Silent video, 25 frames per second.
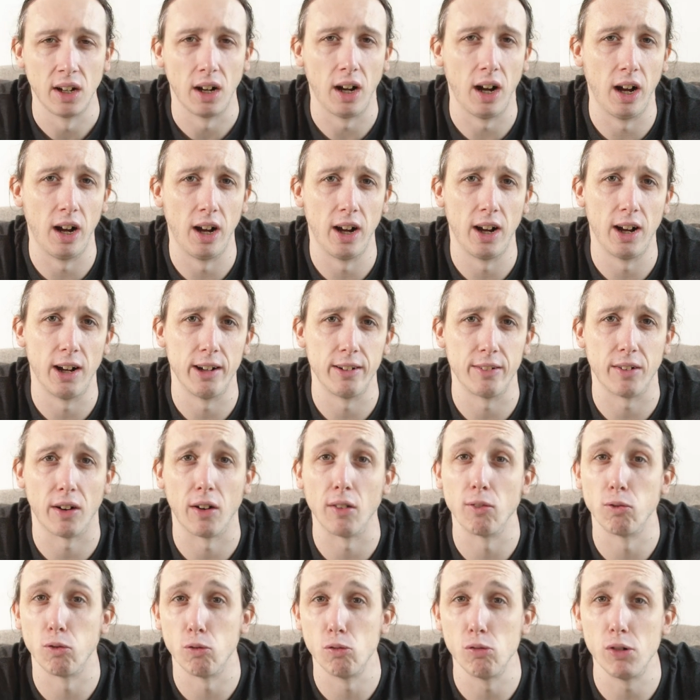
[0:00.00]

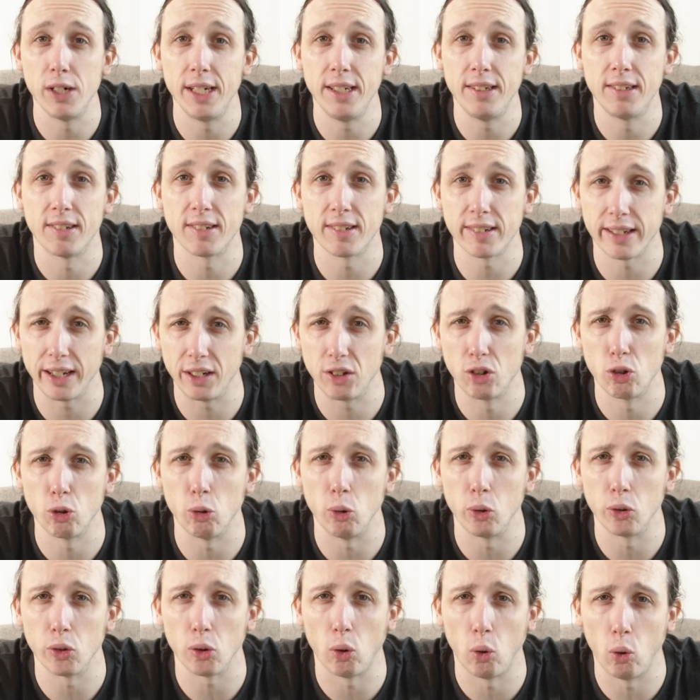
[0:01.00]
I've
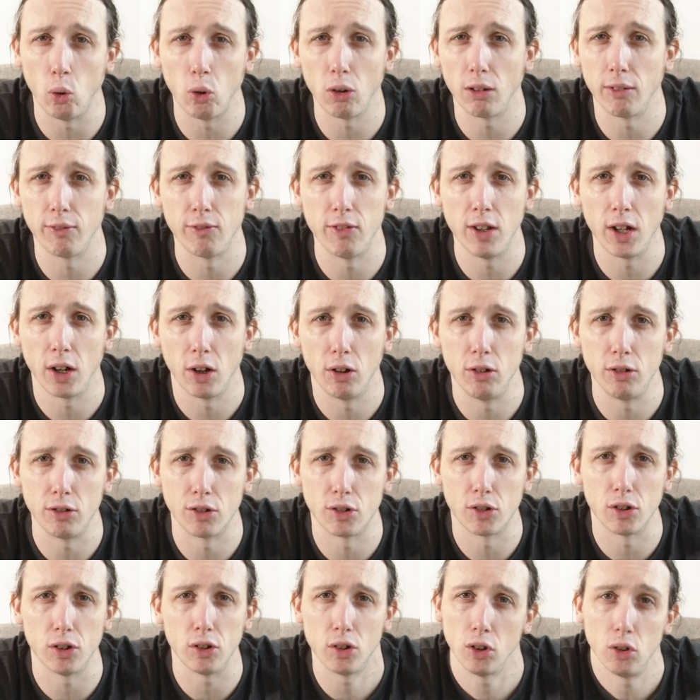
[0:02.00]
rescheduled all of those
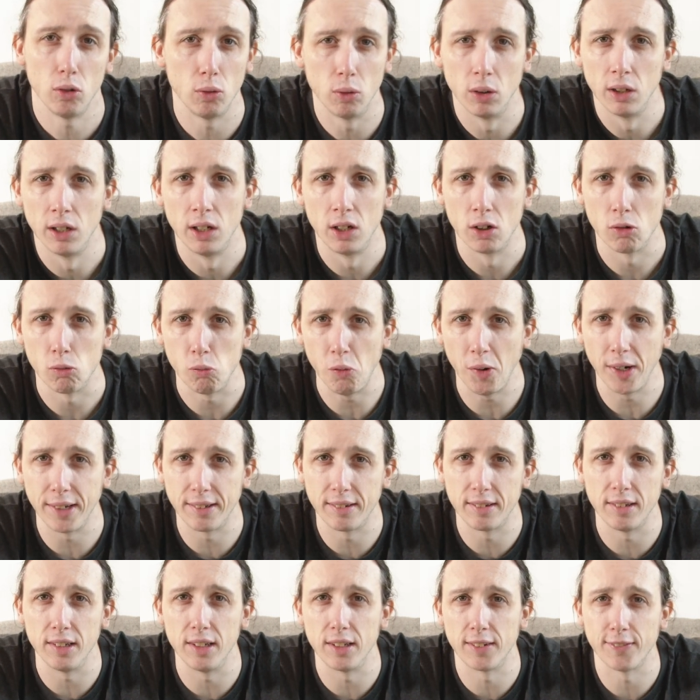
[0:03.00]
to
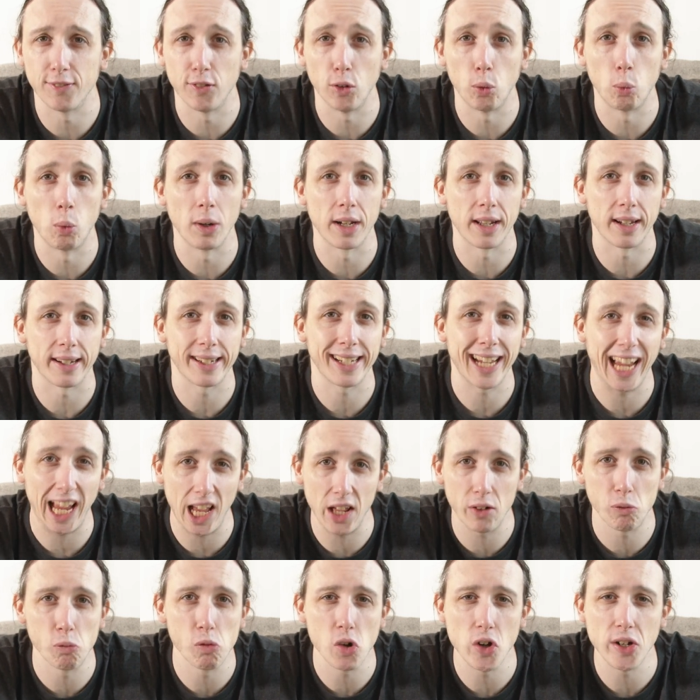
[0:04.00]
races for when I
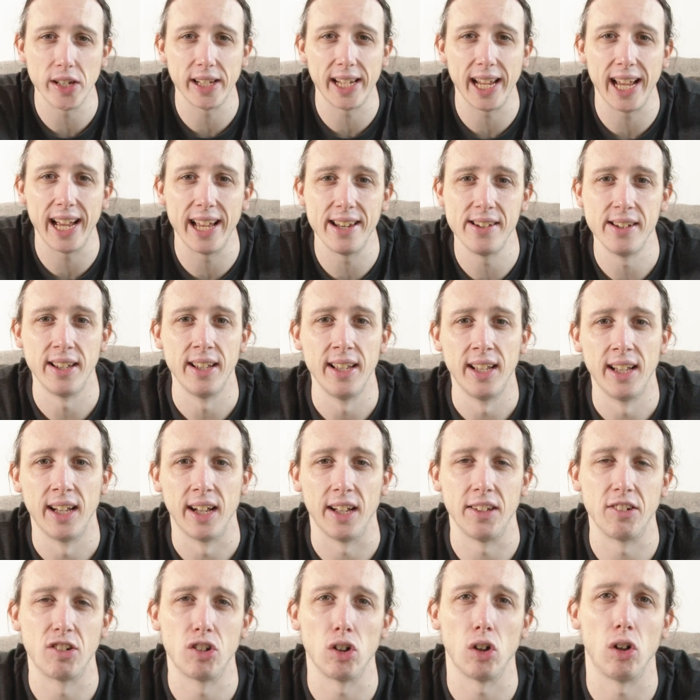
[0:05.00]
can run again,
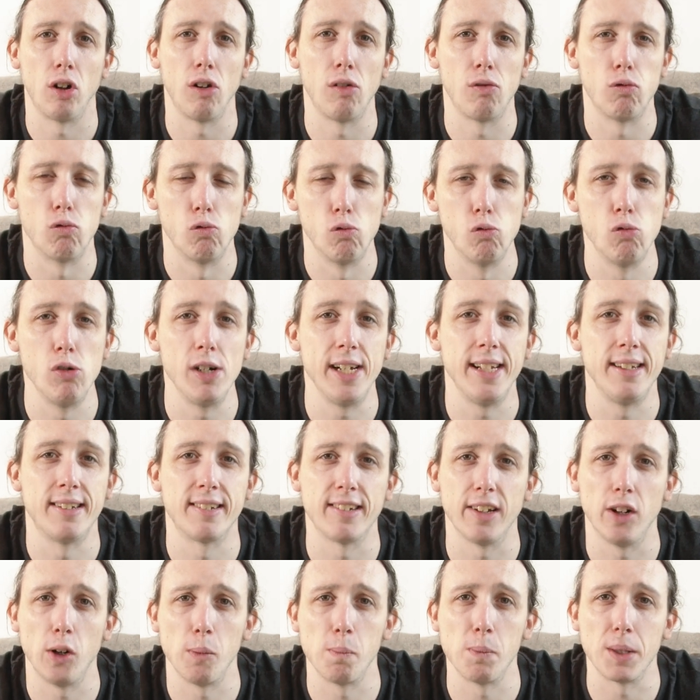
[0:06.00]
and so I've
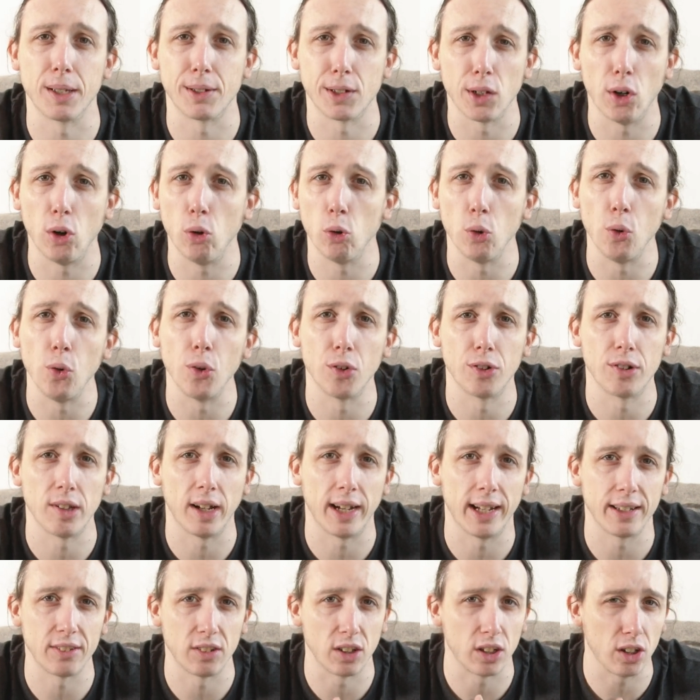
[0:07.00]
reset up the goals. I
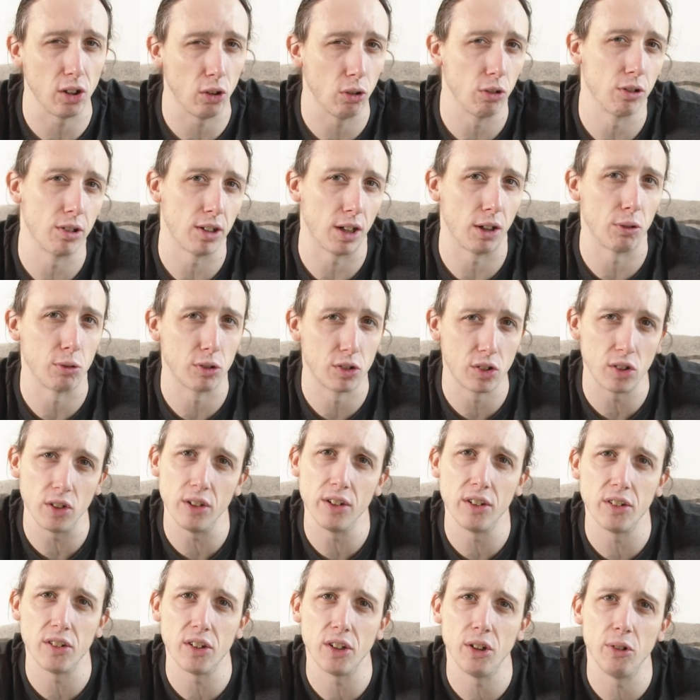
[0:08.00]
had the goals that I was going
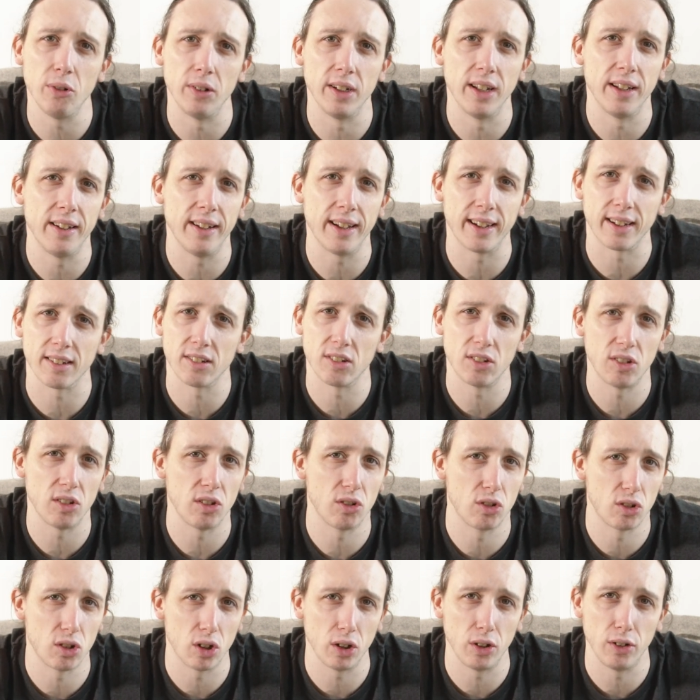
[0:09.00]
to do in the next
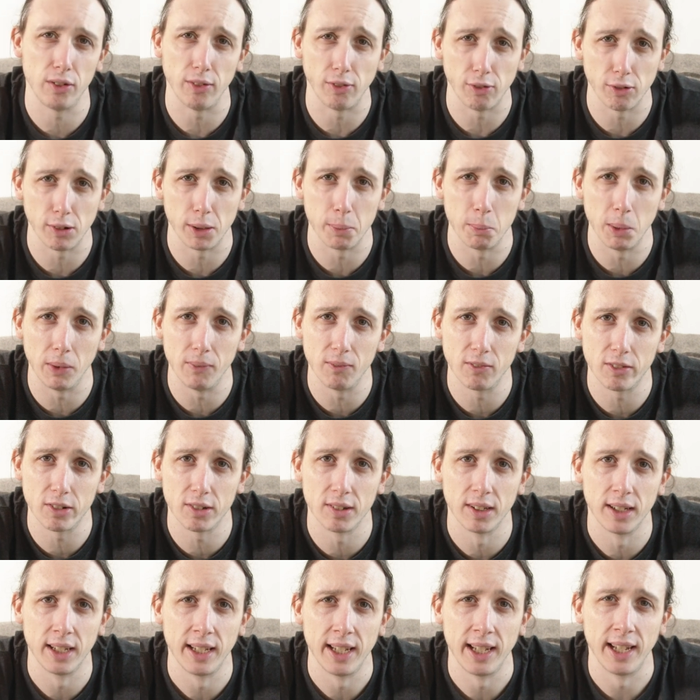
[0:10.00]
2-3
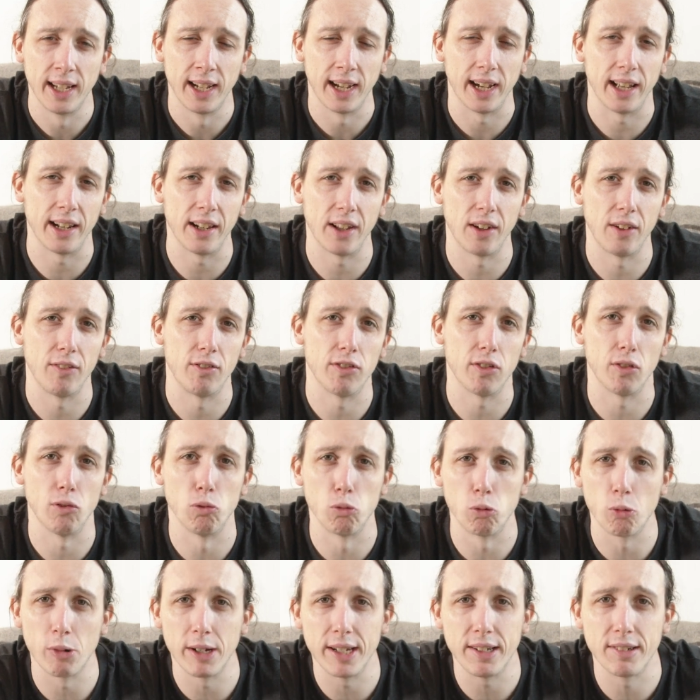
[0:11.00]
months, and I've
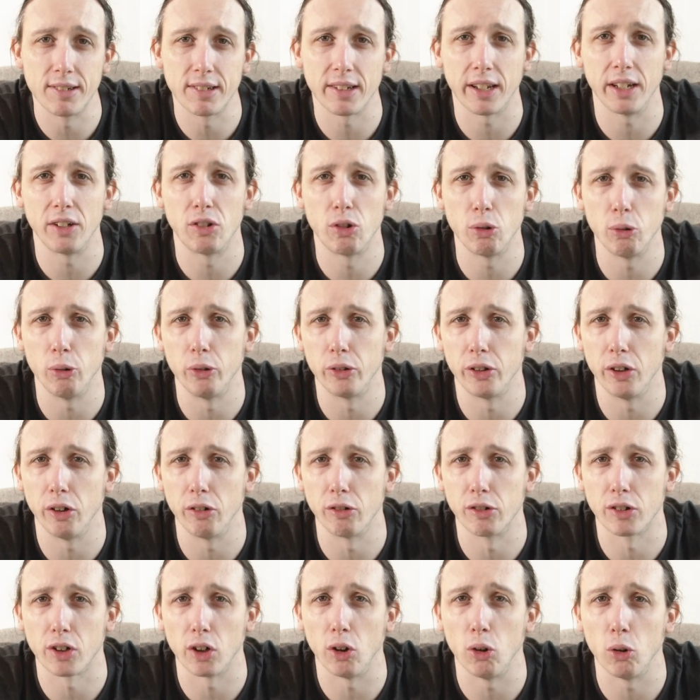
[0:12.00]
rescheduled
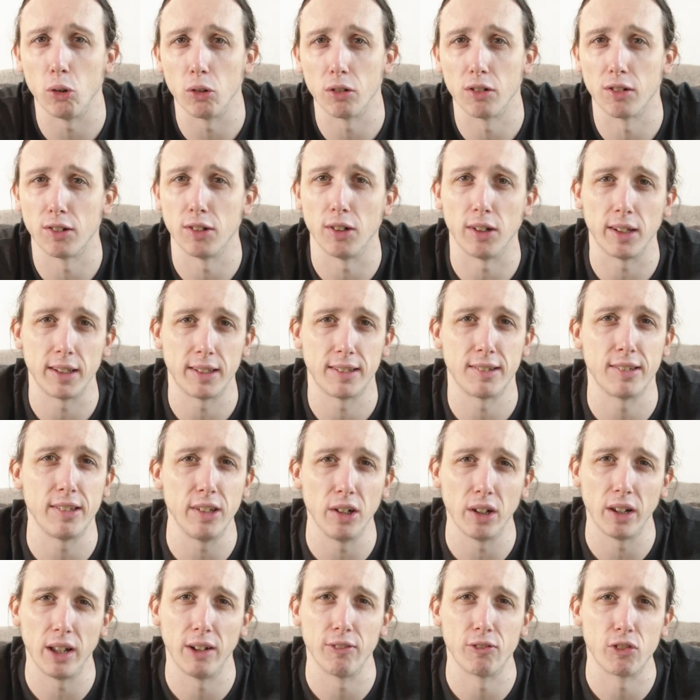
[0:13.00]
those goals, so I
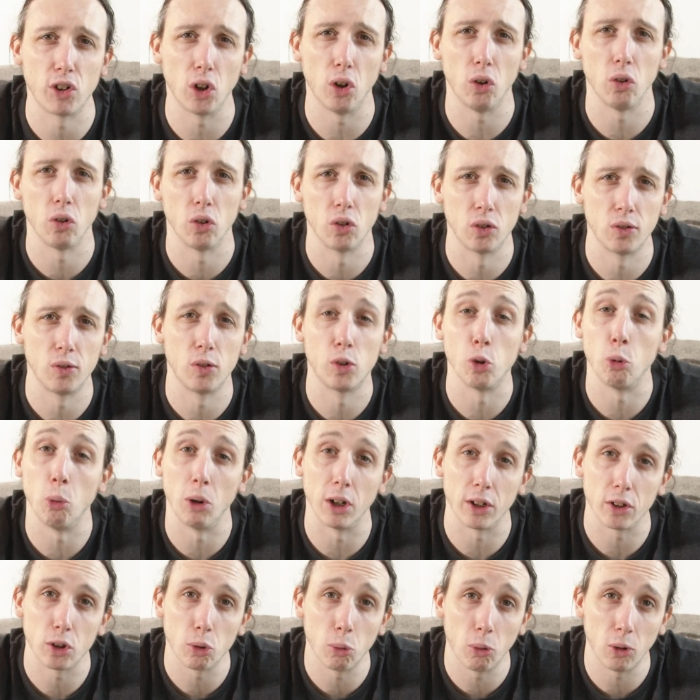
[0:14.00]
still have goals to
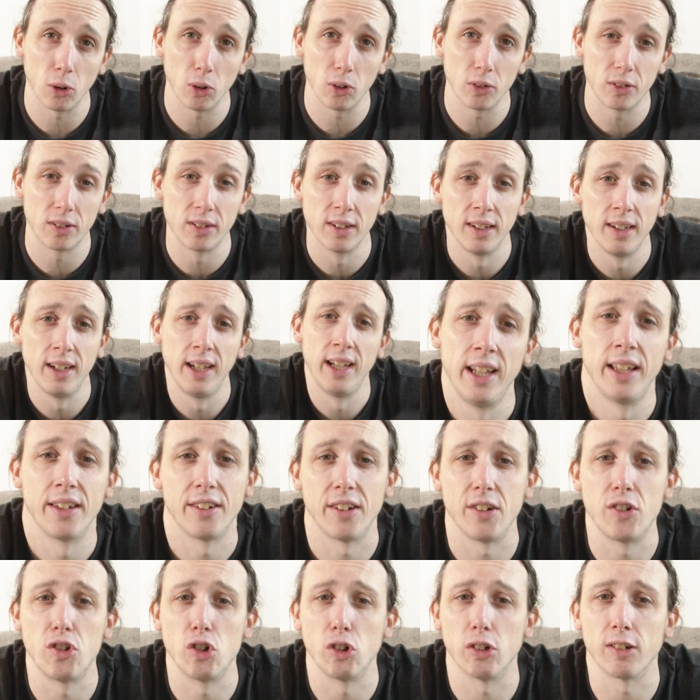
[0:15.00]
work towards.
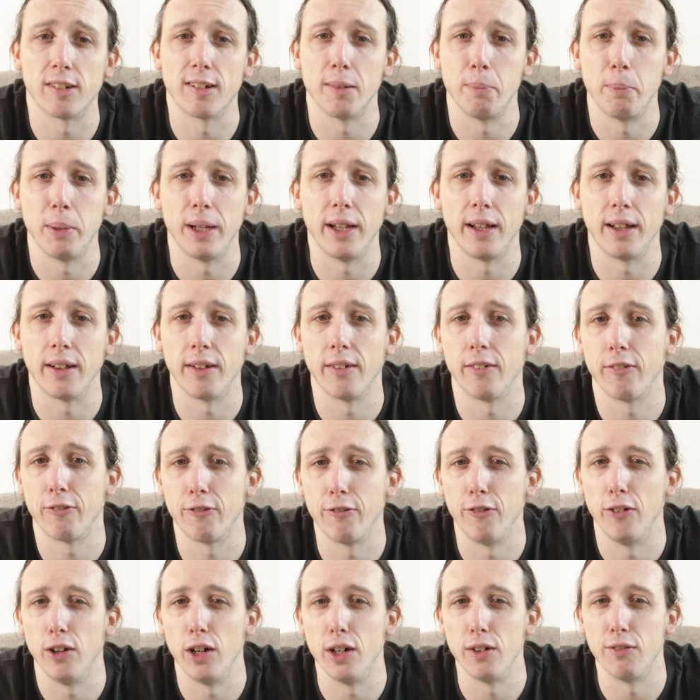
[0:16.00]
They're just a bit
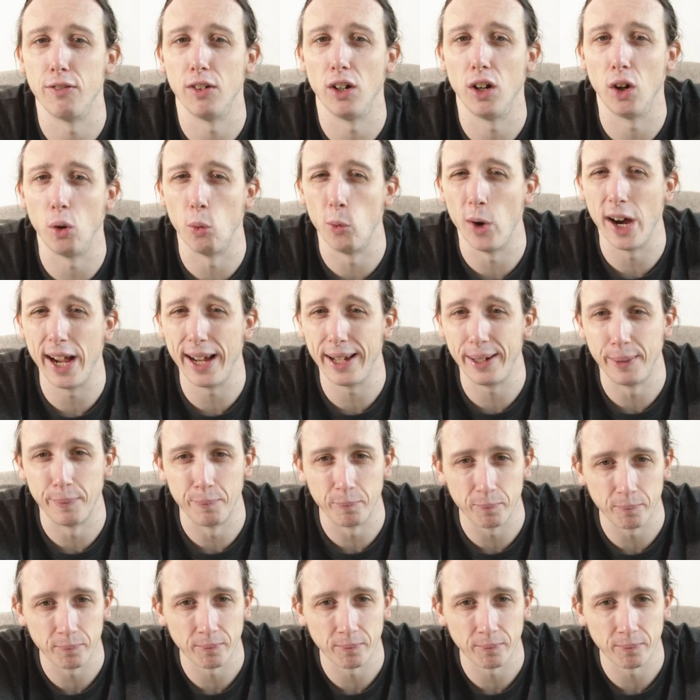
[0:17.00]
further away.